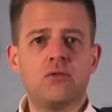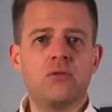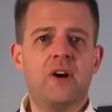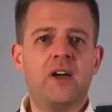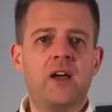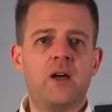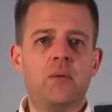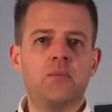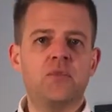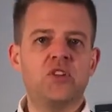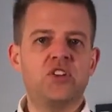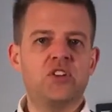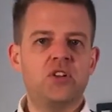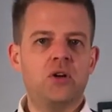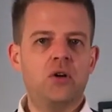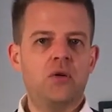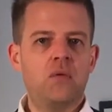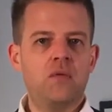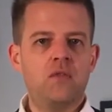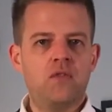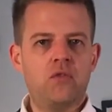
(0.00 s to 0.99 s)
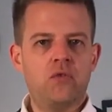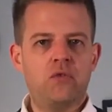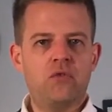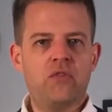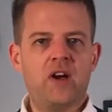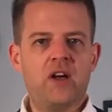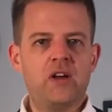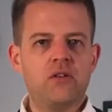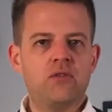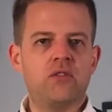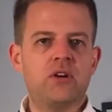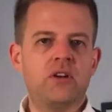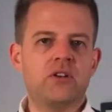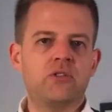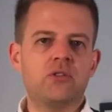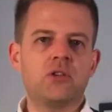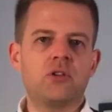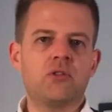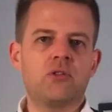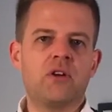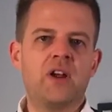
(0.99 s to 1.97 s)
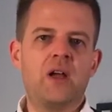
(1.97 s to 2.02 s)
grams. So
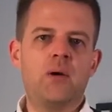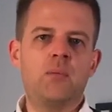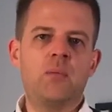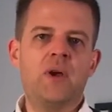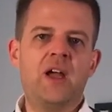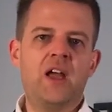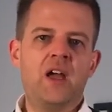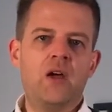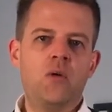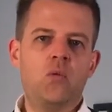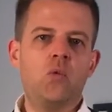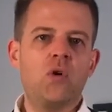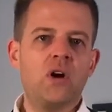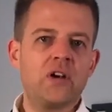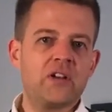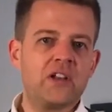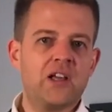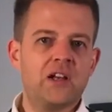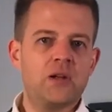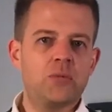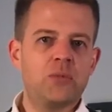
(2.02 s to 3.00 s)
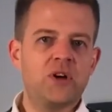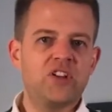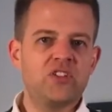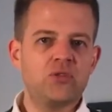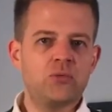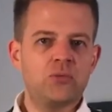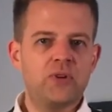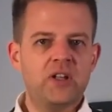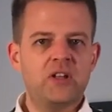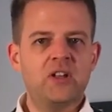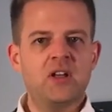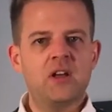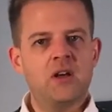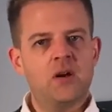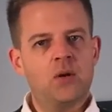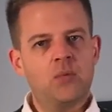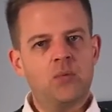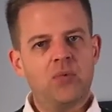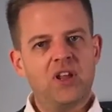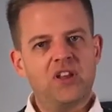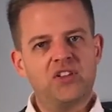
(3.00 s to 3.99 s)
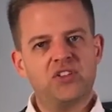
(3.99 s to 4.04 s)
500 gram and 1 calibration weight,
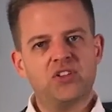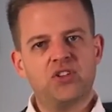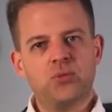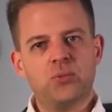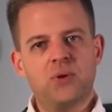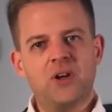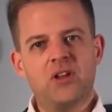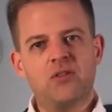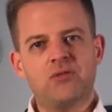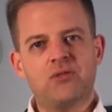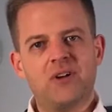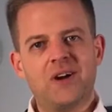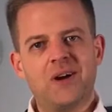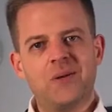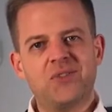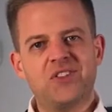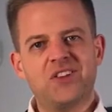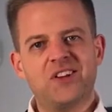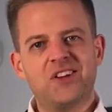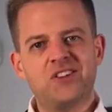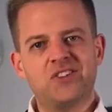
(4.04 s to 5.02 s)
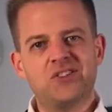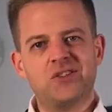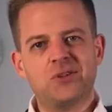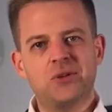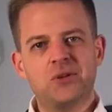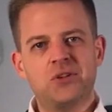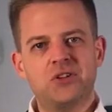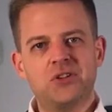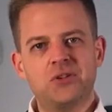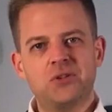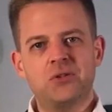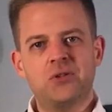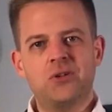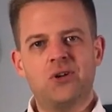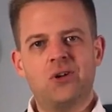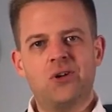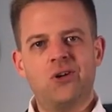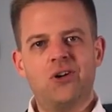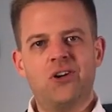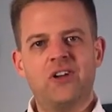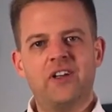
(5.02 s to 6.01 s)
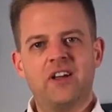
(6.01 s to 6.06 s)
plus the 12 grams that I showed you
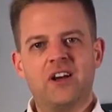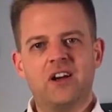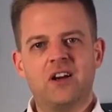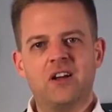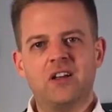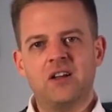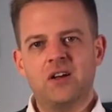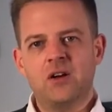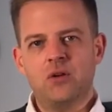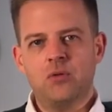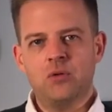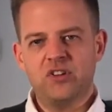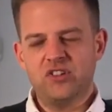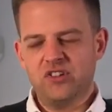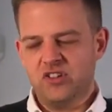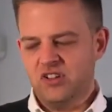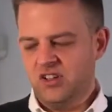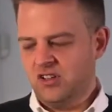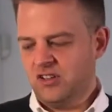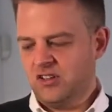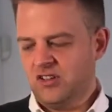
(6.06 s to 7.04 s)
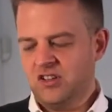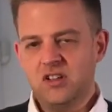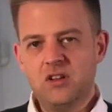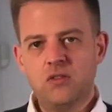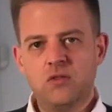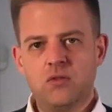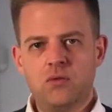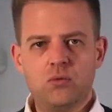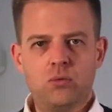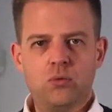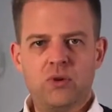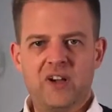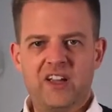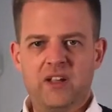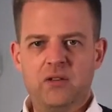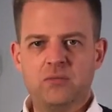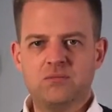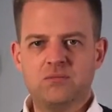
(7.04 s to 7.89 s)
earlier, which these teeth weigh.